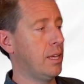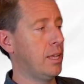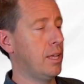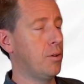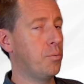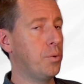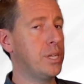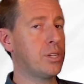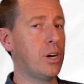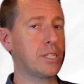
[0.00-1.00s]
We
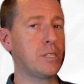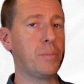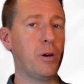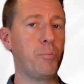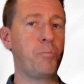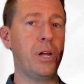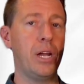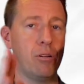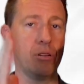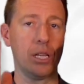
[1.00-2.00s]
talked about
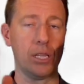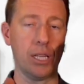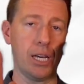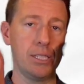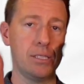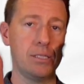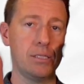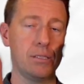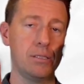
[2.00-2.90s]
parallel lines.